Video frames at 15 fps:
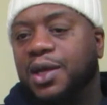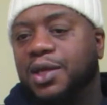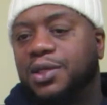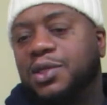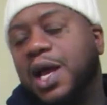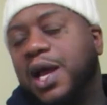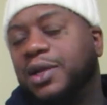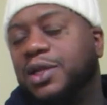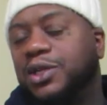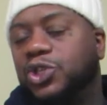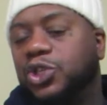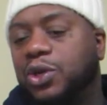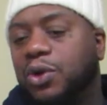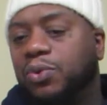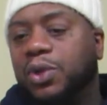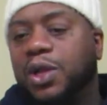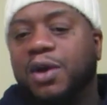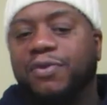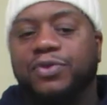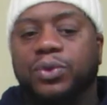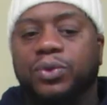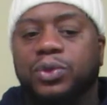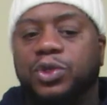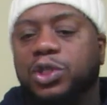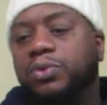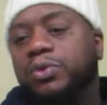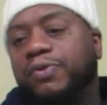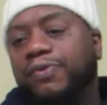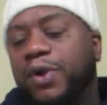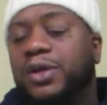It's not that she don't love you. She
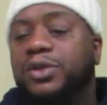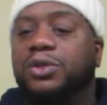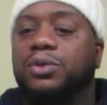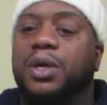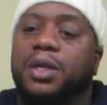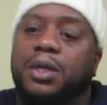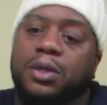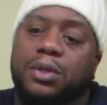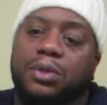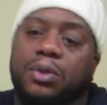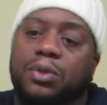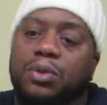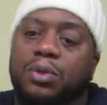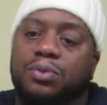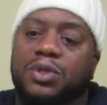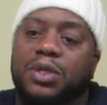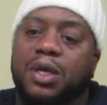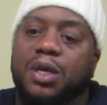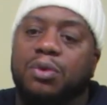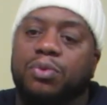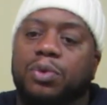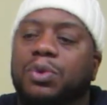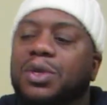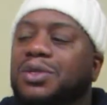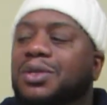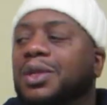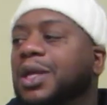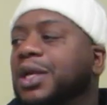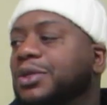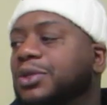was frustrated. You know what I'm saying? We
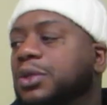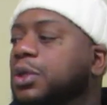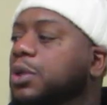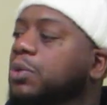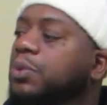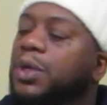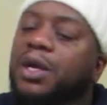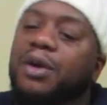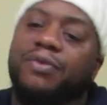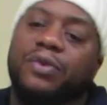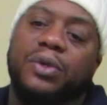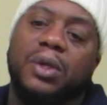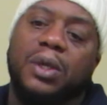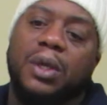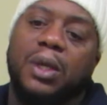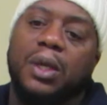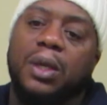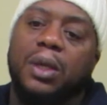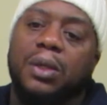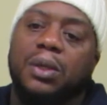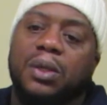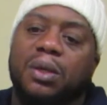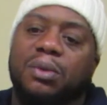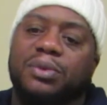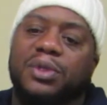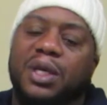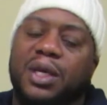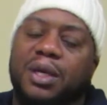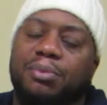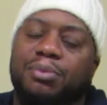wasn't listening or whatever. You know what I'm
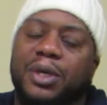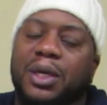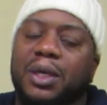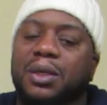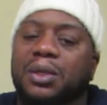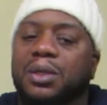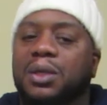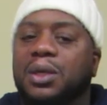saying? But